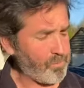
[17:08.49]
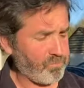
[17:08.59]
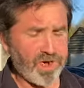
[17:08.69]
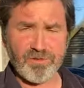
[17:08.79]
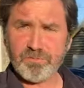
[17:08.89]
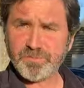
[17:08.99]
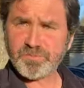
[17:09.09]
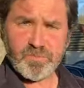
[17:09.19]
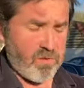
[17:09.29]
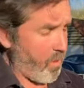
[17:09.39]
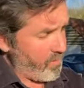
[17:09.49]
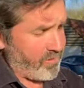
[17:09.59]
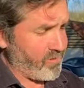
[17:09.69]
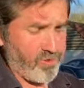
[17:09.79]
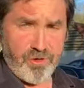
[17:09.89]
Heaven. I
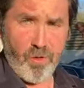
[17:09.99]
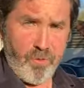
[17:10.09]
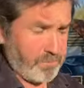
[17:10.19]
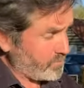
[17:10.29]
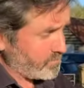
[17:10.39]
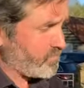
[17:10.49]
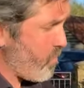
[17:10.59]
can't talk. Hmm.